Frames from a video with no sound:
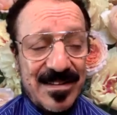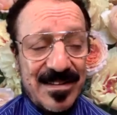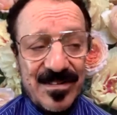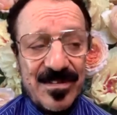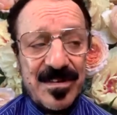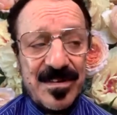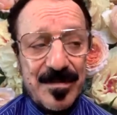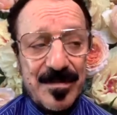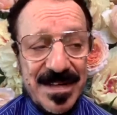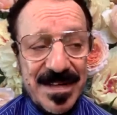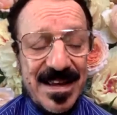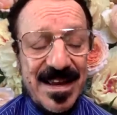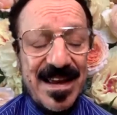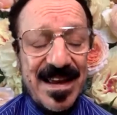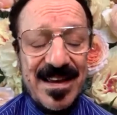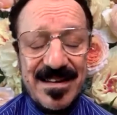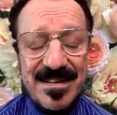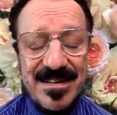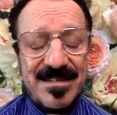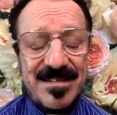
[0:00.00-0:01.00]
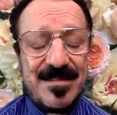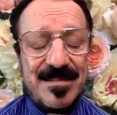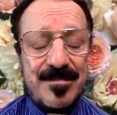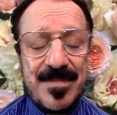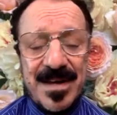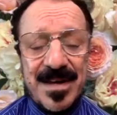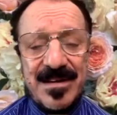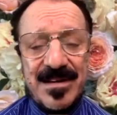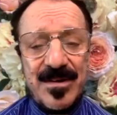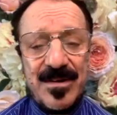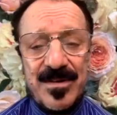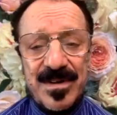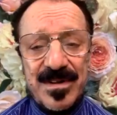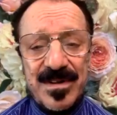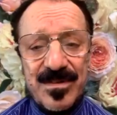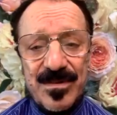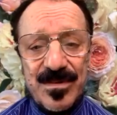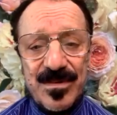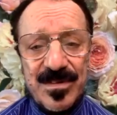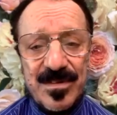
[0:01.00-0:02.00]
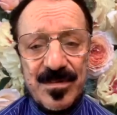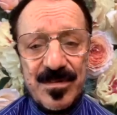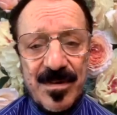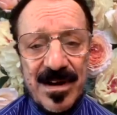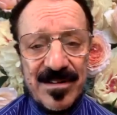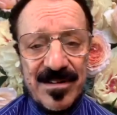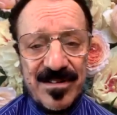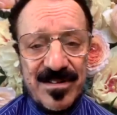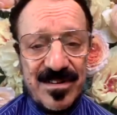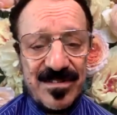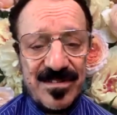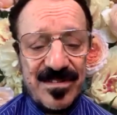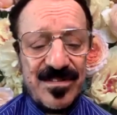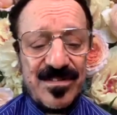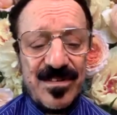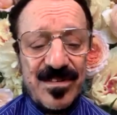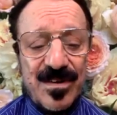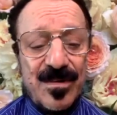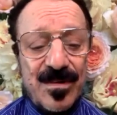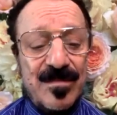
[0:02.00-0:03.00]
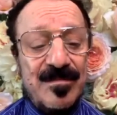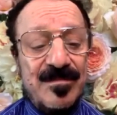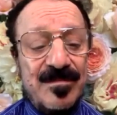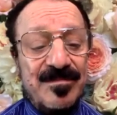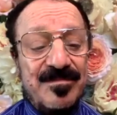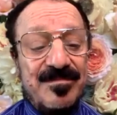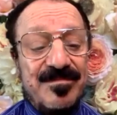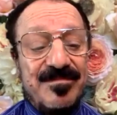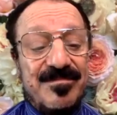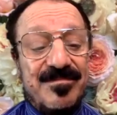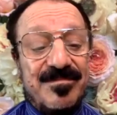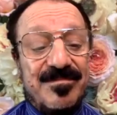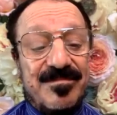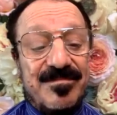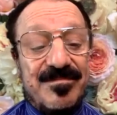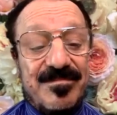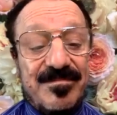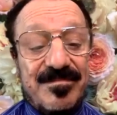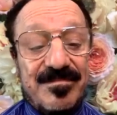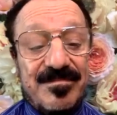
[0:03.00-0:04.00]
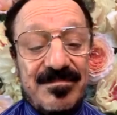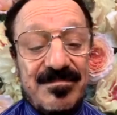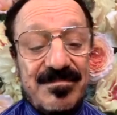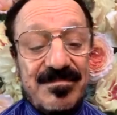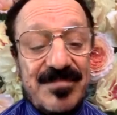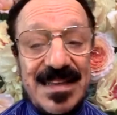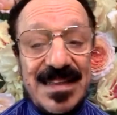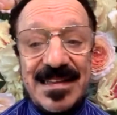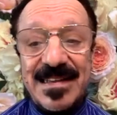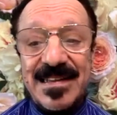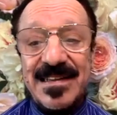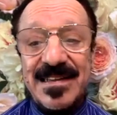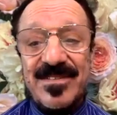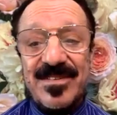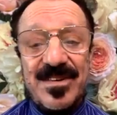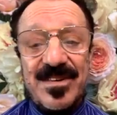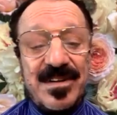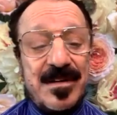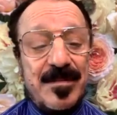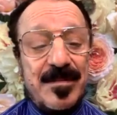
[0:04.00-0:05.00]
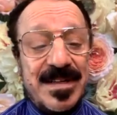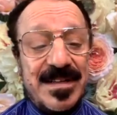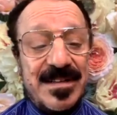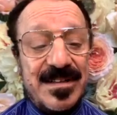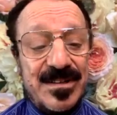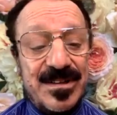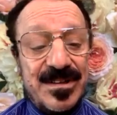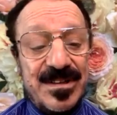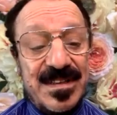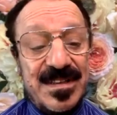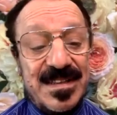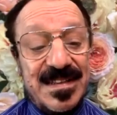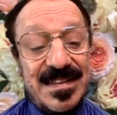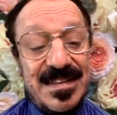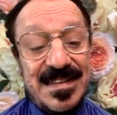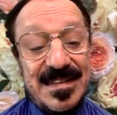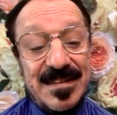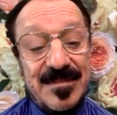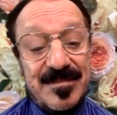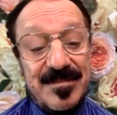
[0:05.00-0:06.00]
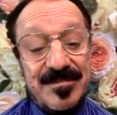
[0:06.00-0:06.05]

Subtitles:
that's going to be gained by going through this process. And so it's going to be a good thing.